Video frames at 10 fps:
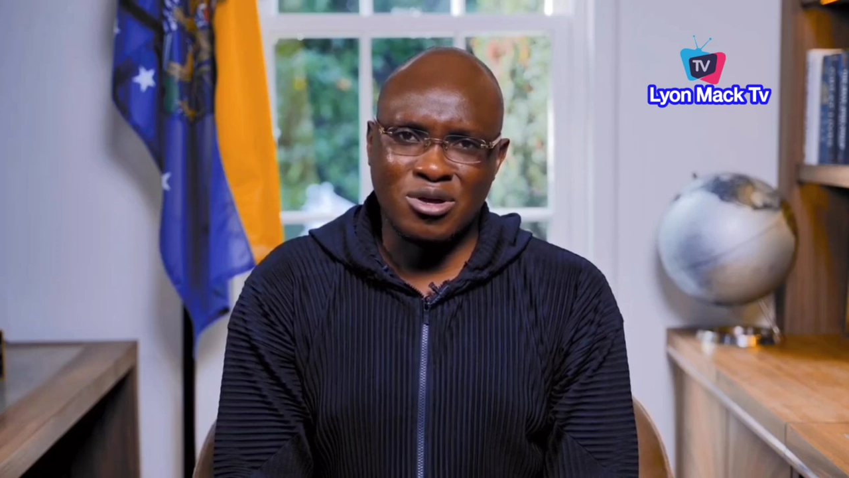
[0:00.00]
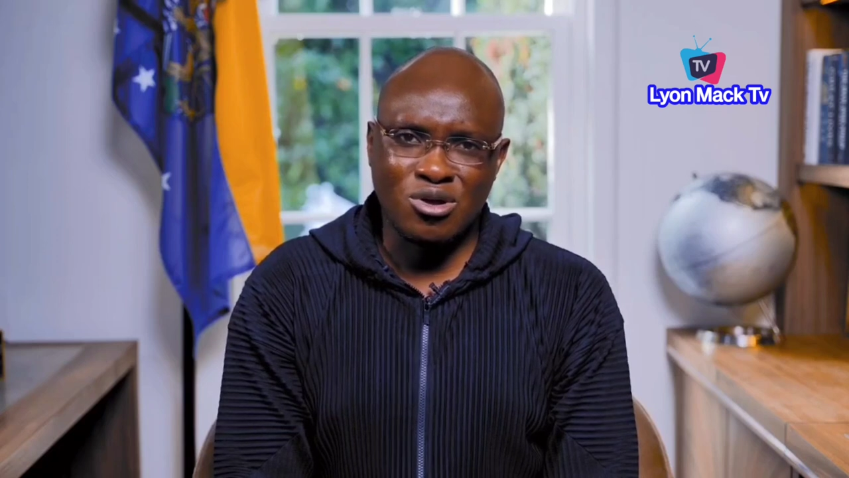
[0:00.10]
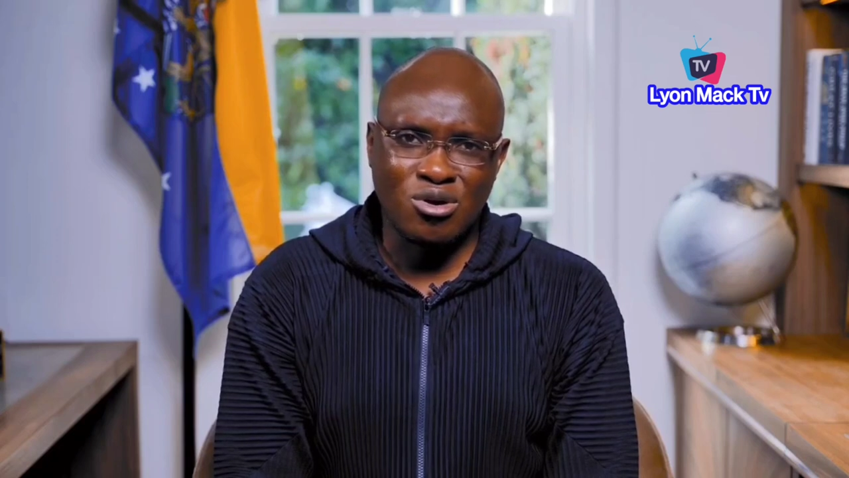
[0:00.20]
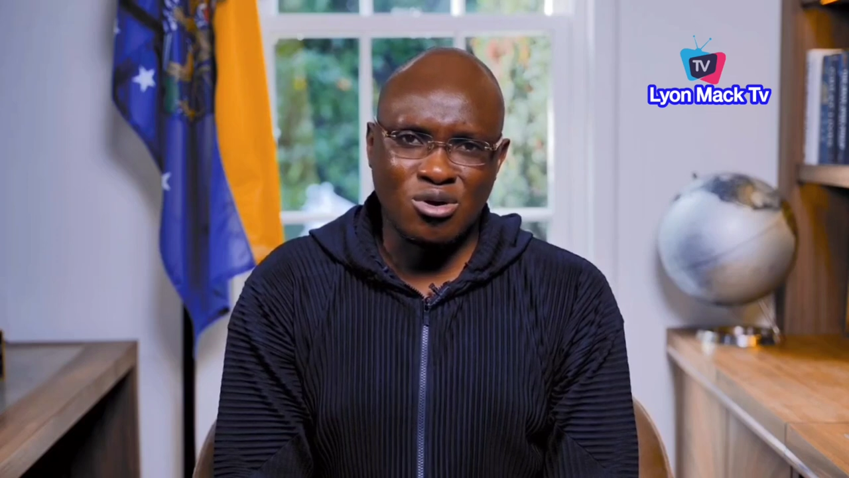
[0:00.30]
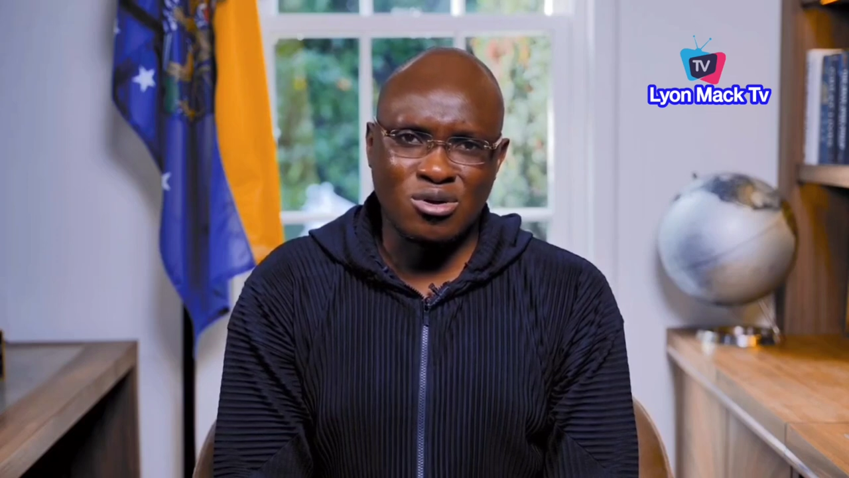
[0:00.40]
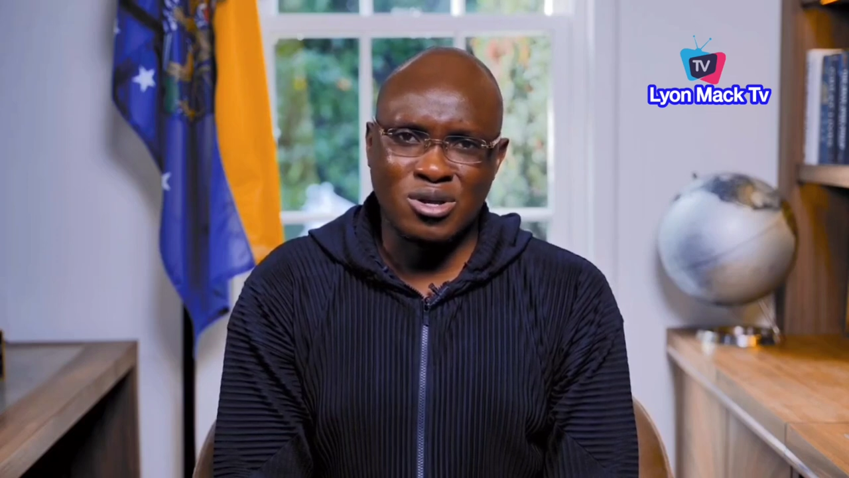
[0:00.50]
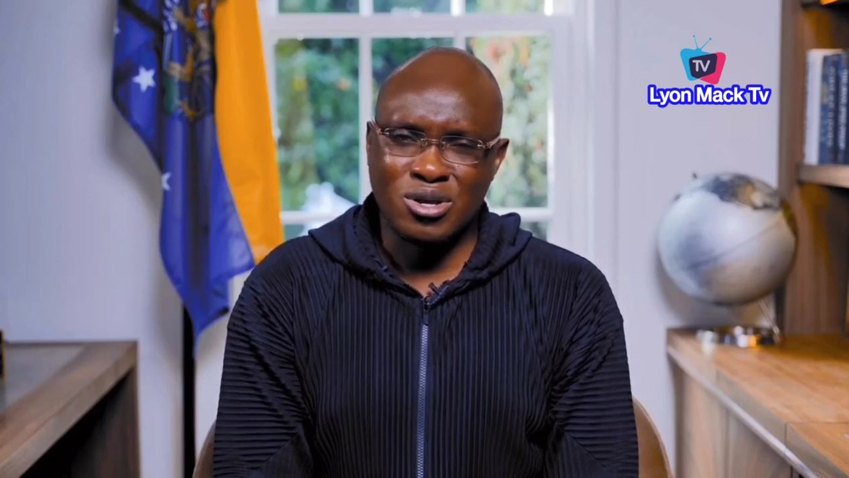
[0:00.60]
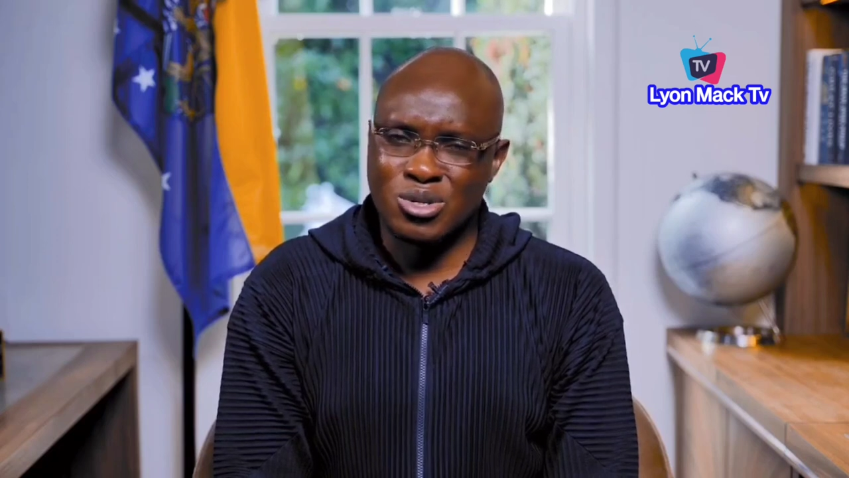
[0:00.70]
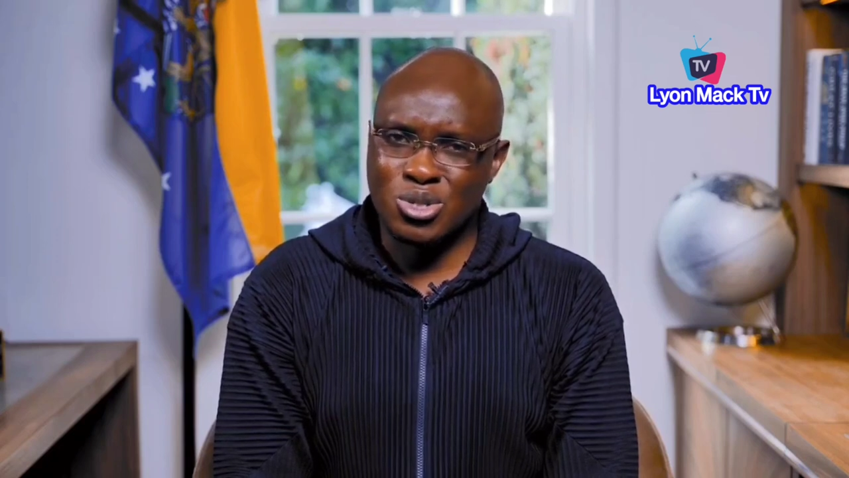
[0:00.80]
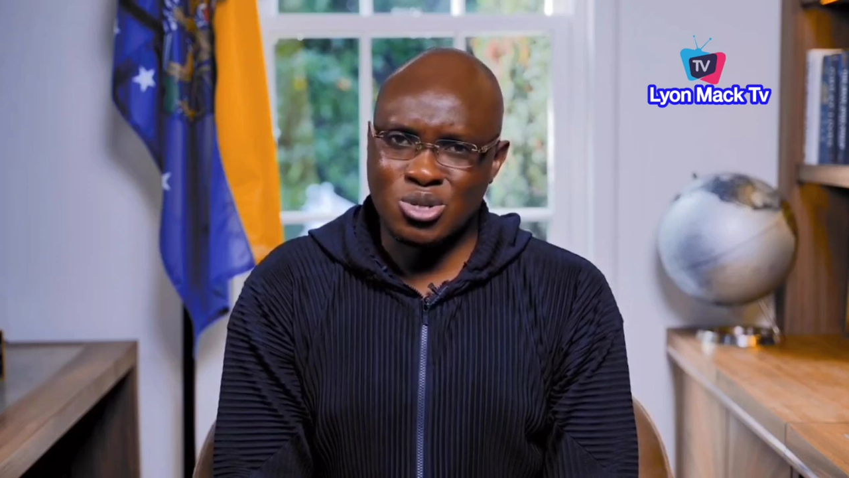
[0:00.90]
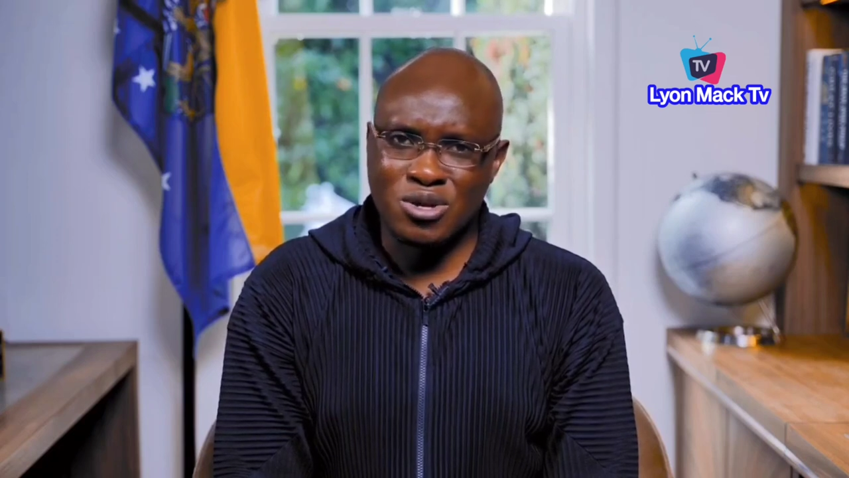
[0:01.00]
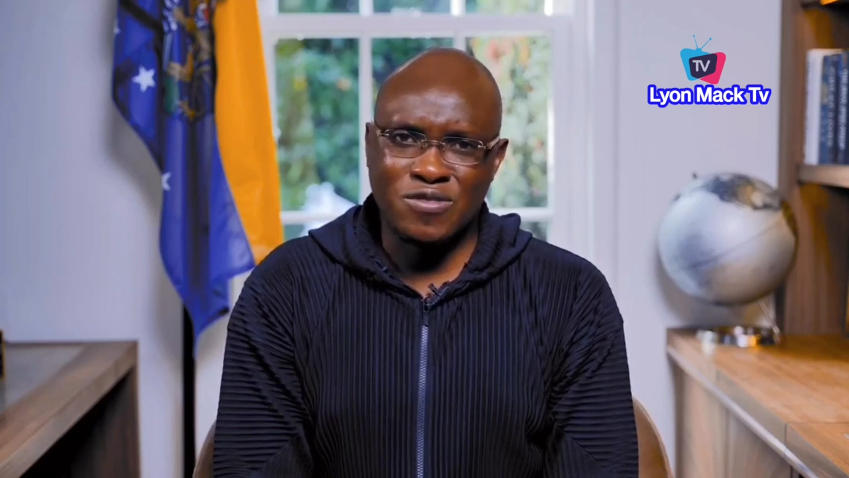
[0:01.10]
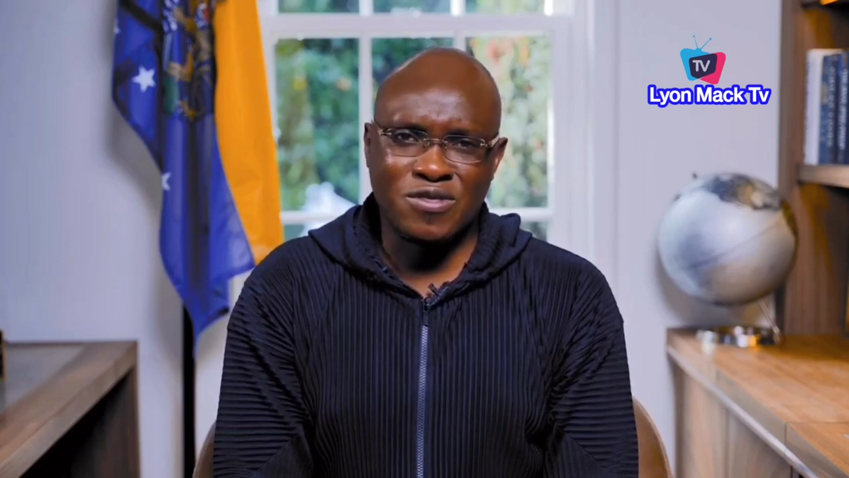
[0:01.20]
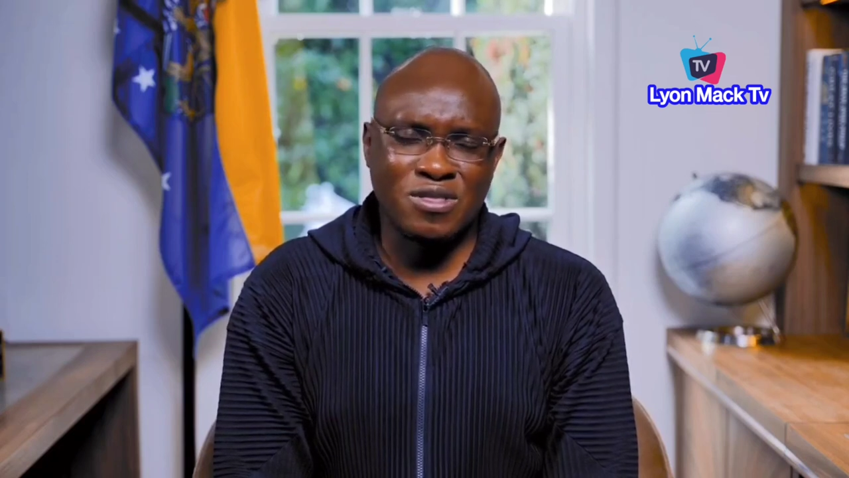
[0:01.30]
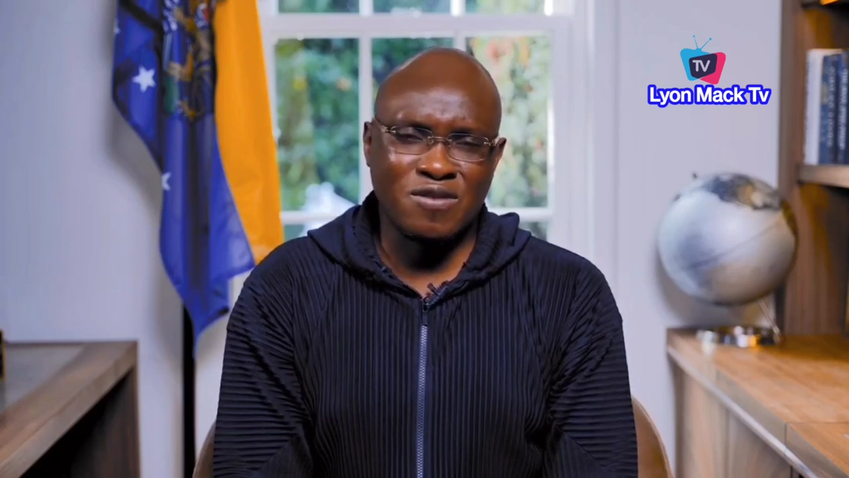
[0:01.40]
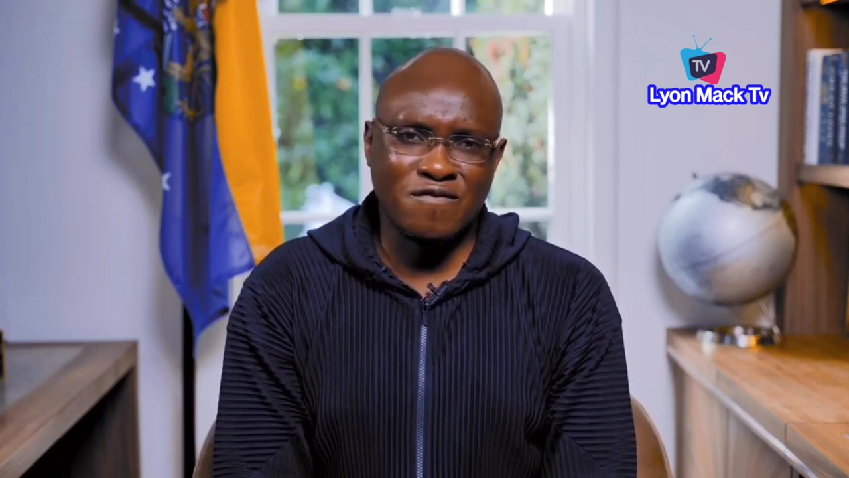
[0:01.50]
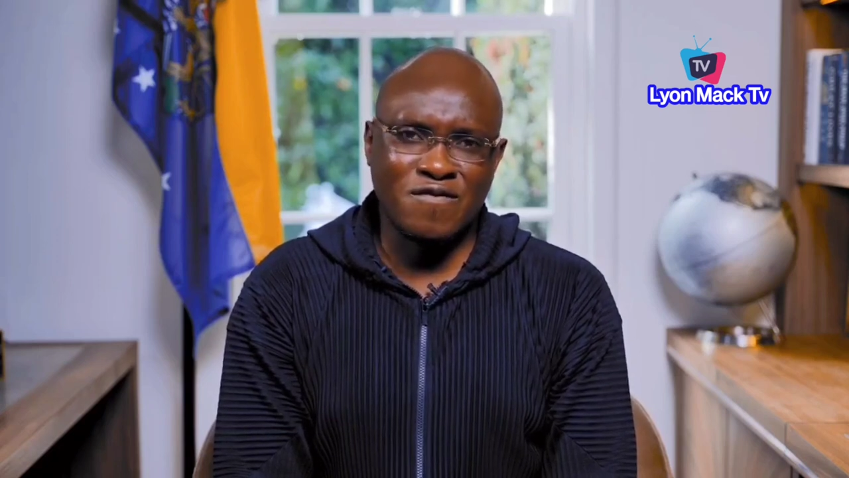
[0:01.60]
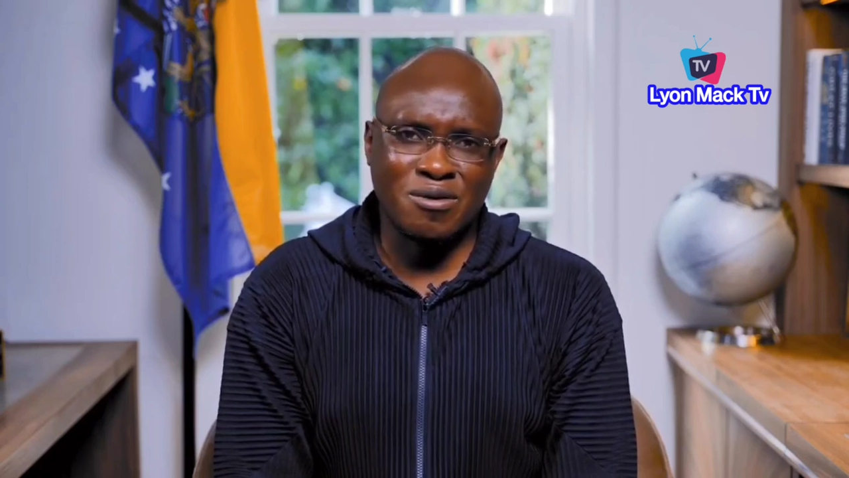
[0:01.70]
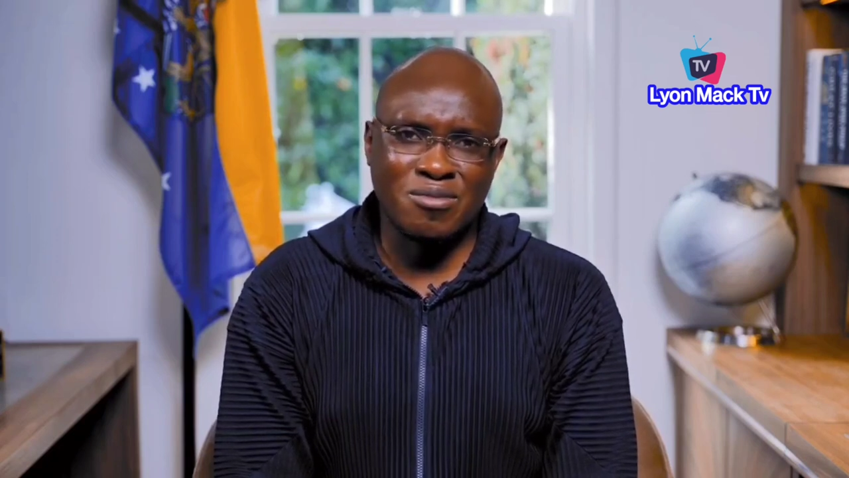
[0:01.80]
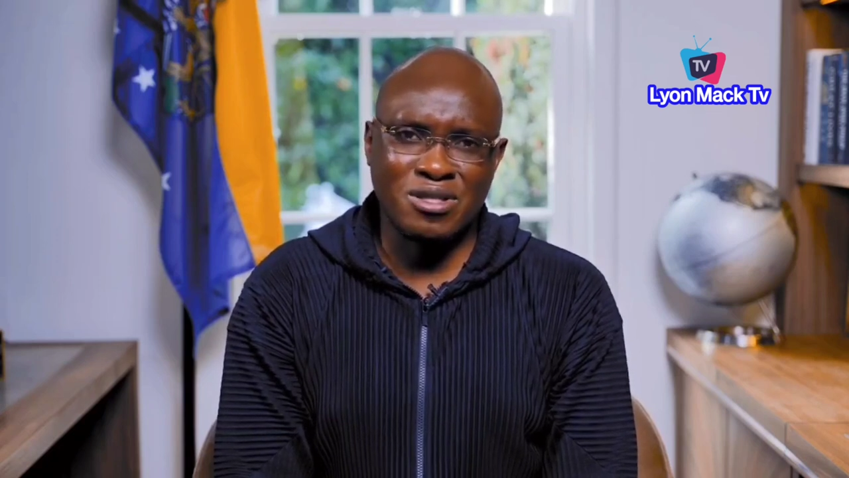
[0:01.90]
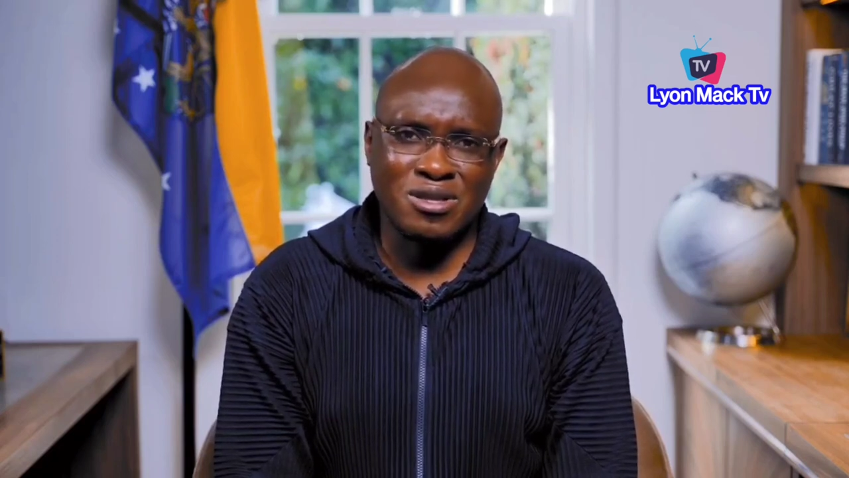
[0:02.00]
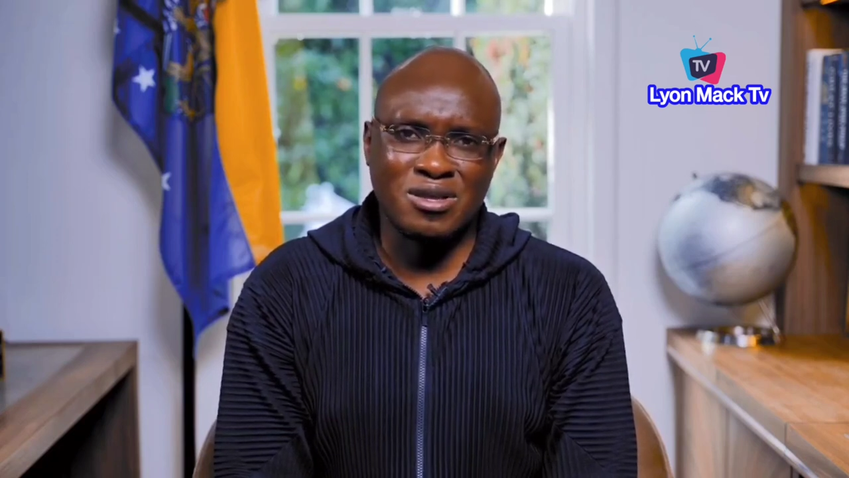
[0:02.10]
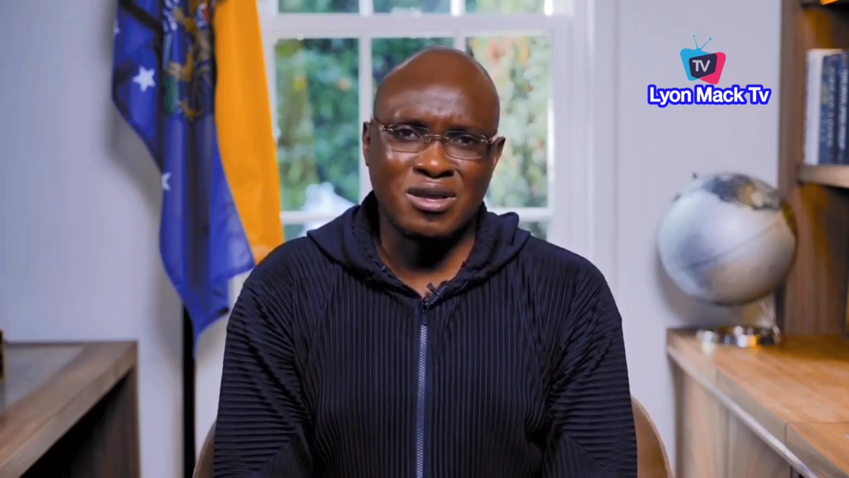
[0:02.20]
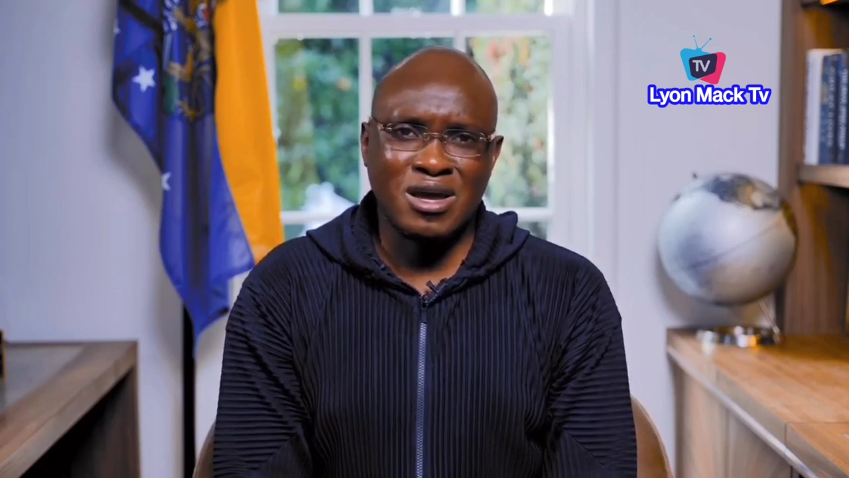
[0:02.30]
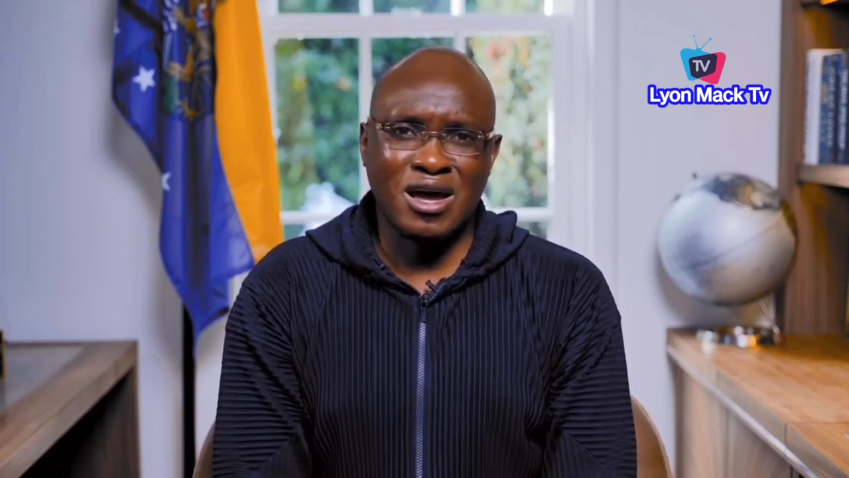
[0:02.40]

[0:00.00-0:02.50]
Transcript: may God strengthen the family